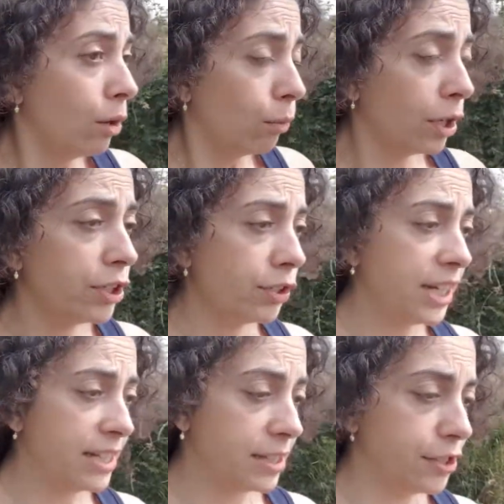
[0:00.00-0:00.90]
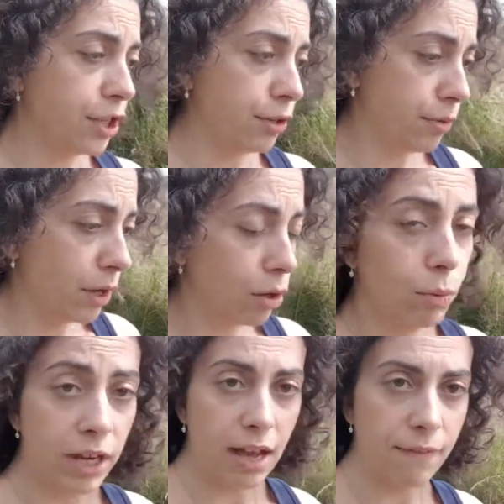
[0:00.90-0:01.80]
what you need to do, or
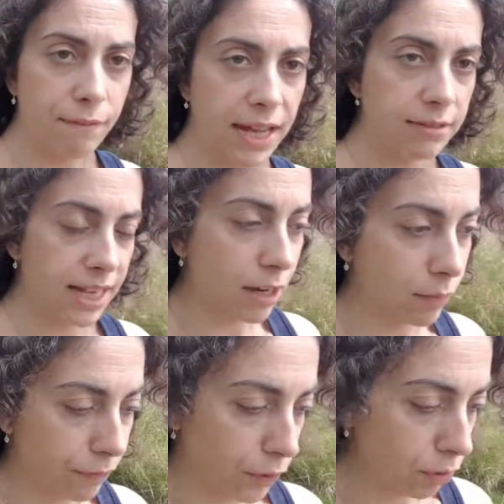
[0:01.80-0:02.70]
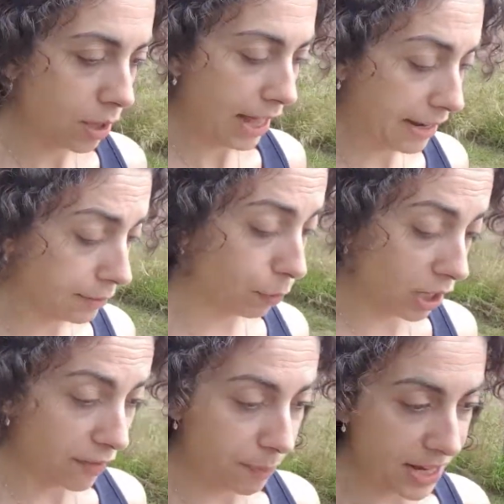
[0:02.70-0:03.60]
what I've found helpful and what
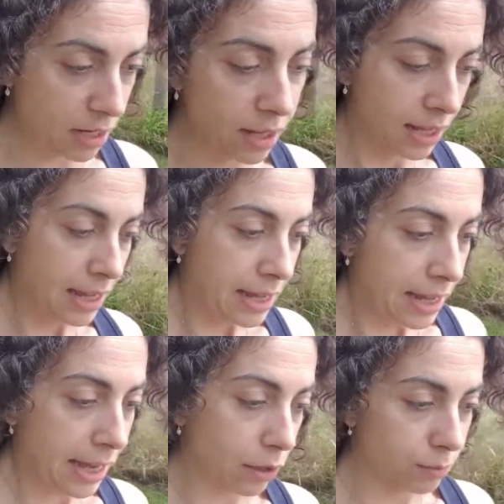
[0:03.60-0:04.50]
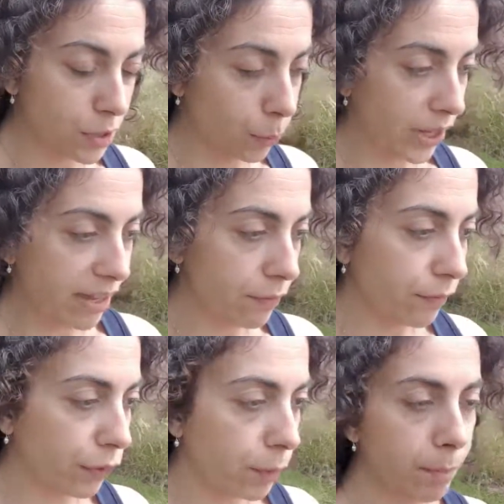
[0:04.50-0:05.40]
I've been helped with
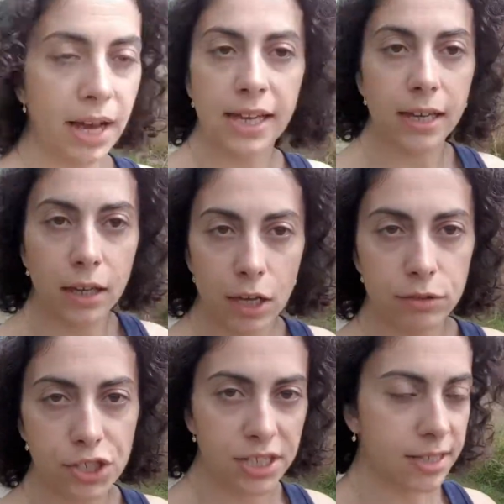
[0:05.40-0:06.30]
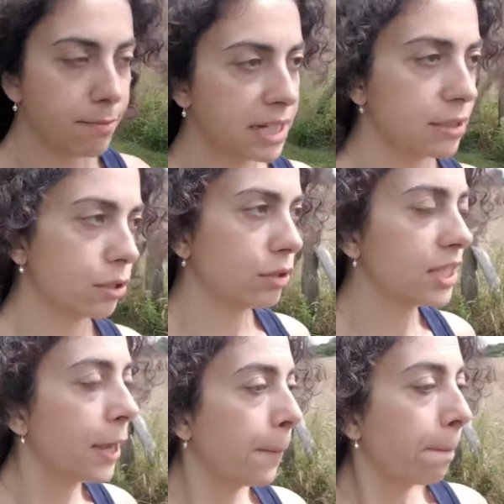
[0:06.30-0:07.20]
from my coaches and mentors,
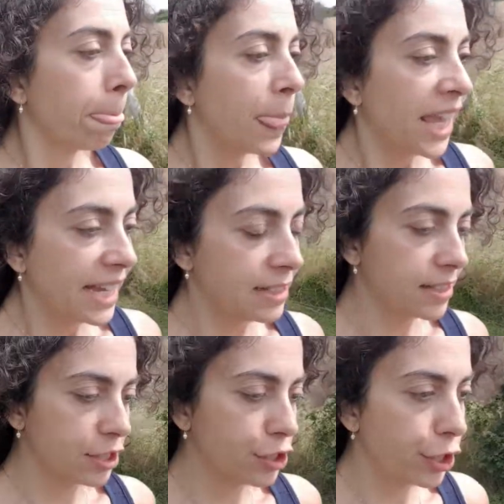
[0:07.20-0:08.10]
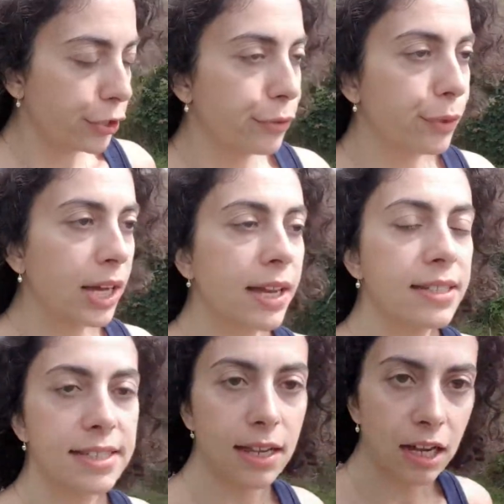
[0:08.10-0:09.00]
is to
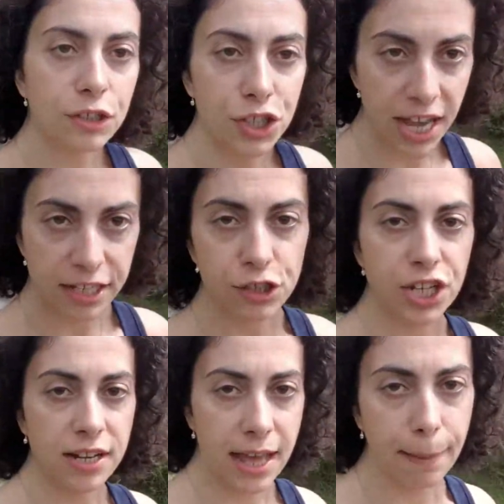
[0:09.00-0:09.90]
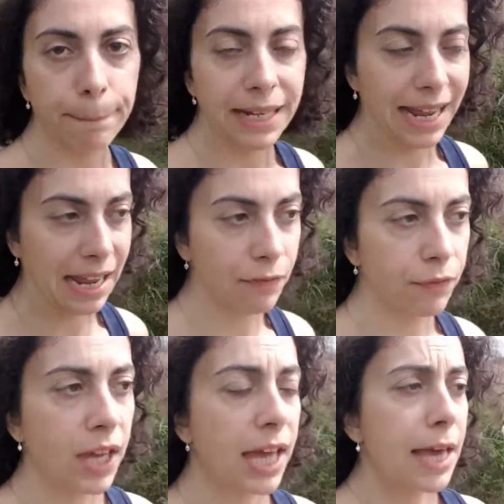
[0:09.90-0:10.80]
start changing that belief.
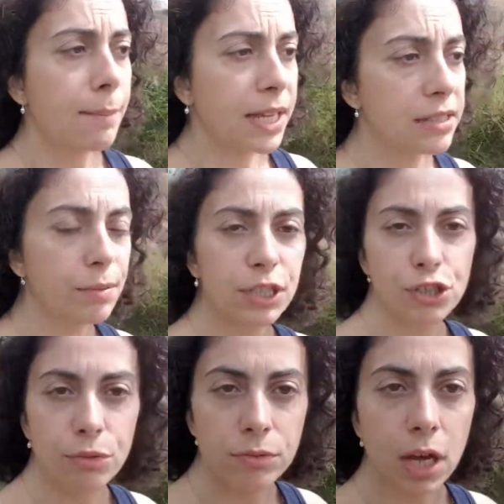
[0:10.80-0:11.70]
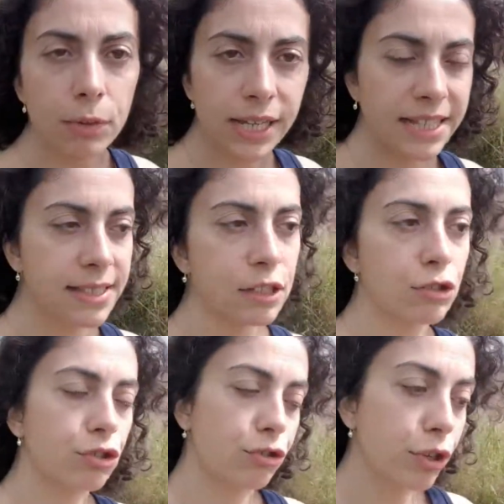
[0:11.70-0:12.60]
Because once you know it isn't
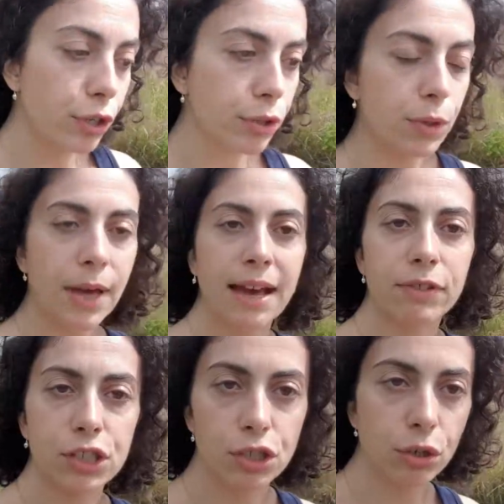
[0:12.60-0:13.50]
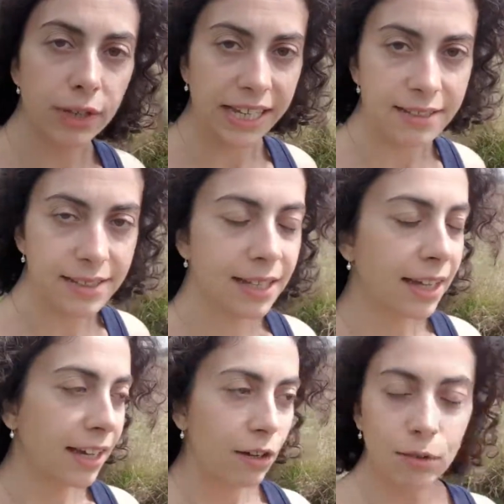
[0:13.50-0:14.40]
true, you have a choice.
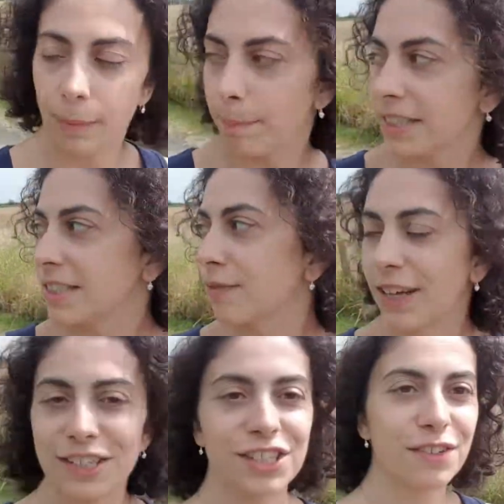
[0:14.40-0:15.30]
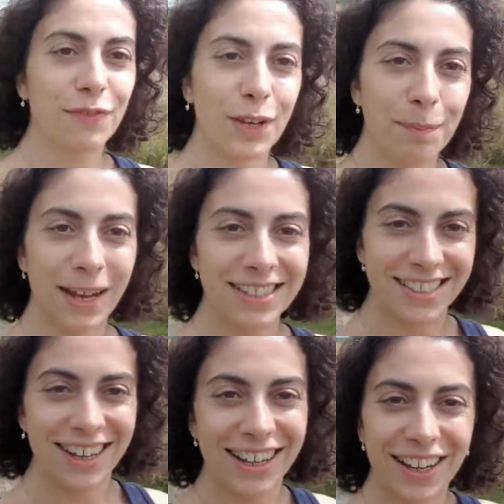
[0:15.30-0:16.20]
Oh, a butterfly just flew past. I
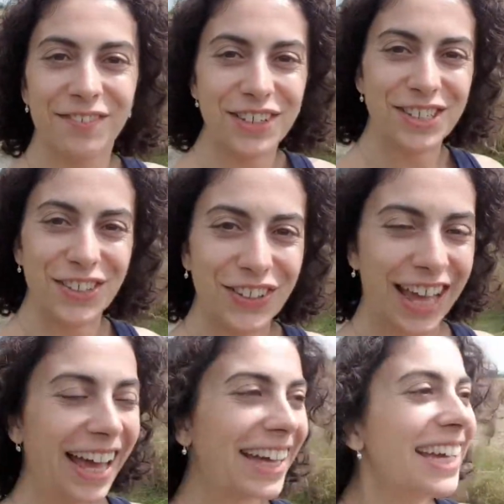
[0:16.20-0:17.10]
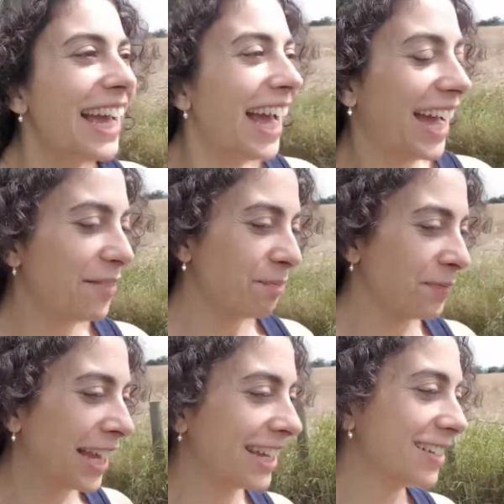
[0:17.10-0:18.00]
don't know if you saw that.
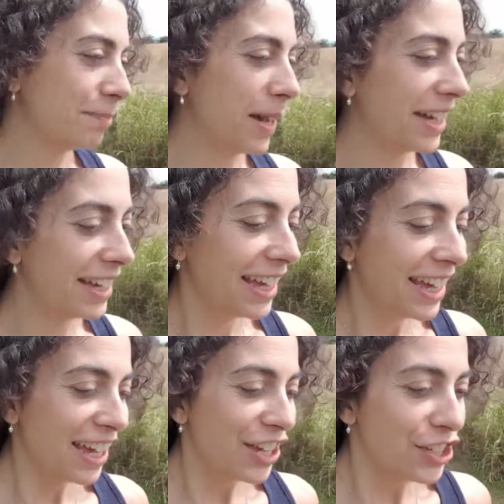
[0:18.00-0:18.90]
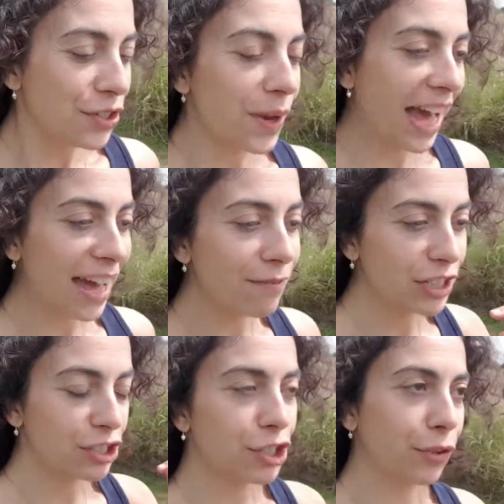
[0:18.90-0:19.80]
But you have a
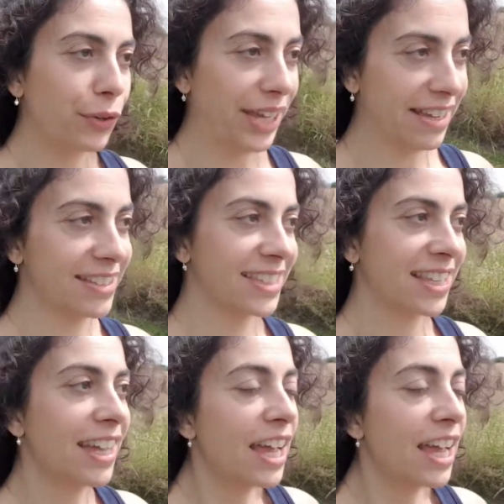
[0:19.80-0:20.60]
choice